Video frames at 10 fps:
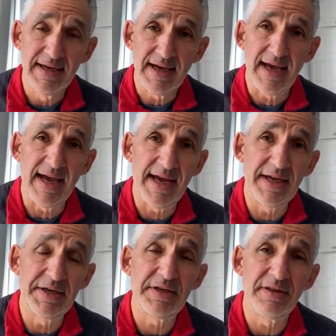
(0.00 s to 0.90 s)

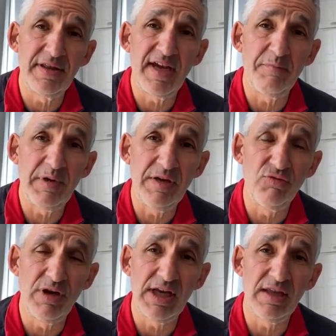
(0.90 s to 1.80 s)
and they've been
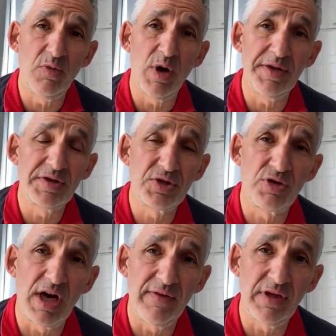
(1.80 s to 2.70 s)
really the ones
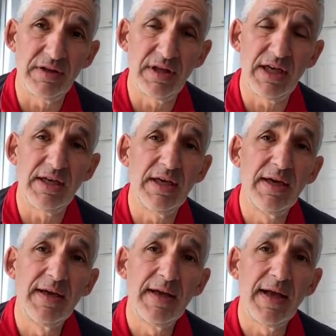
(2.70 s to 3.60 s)
driving the
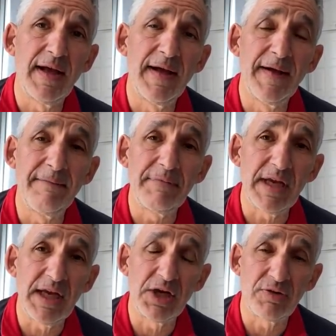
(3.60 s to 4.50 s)
uh,
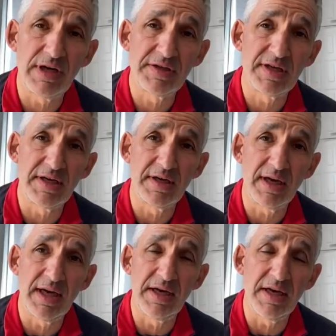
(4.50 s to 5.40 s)
increase in,
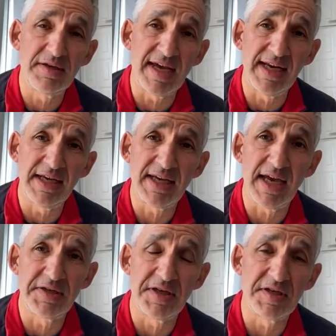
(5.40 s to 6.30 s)
in daily
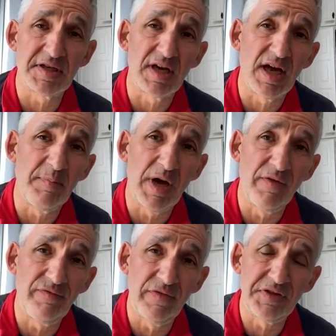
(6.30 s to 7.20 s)
cases
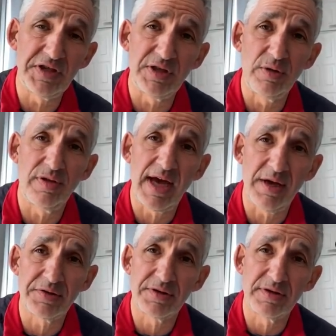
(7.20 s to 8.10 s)
above
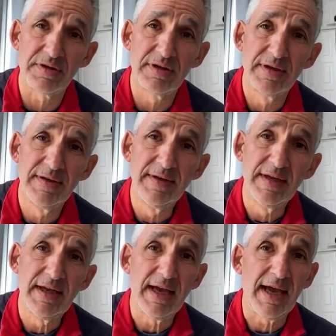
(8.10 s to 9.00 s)
52,000
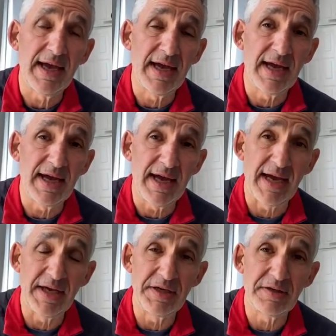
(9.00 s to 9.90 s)
uh,
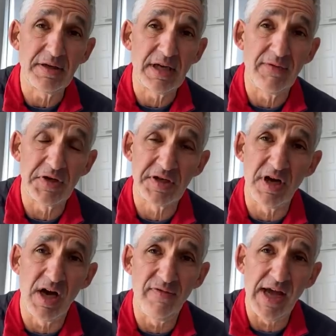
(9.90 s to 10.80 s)
and give us an
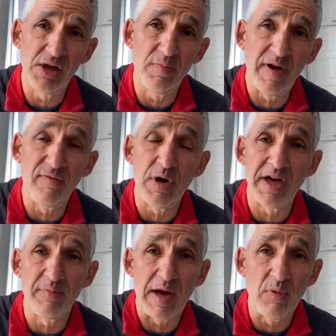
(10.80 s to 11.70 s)
R value above 1,
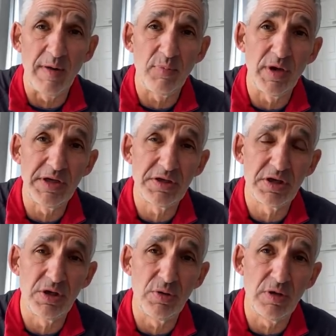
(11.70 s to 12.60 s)
about
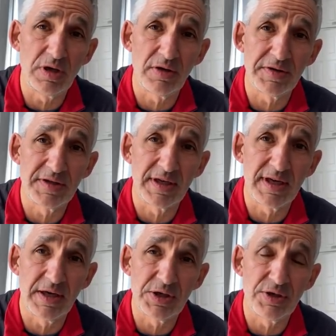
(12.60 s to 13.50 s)
1.2 across the
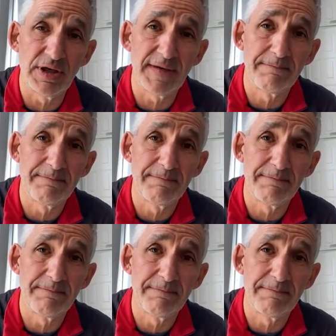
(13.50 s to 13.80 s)
country.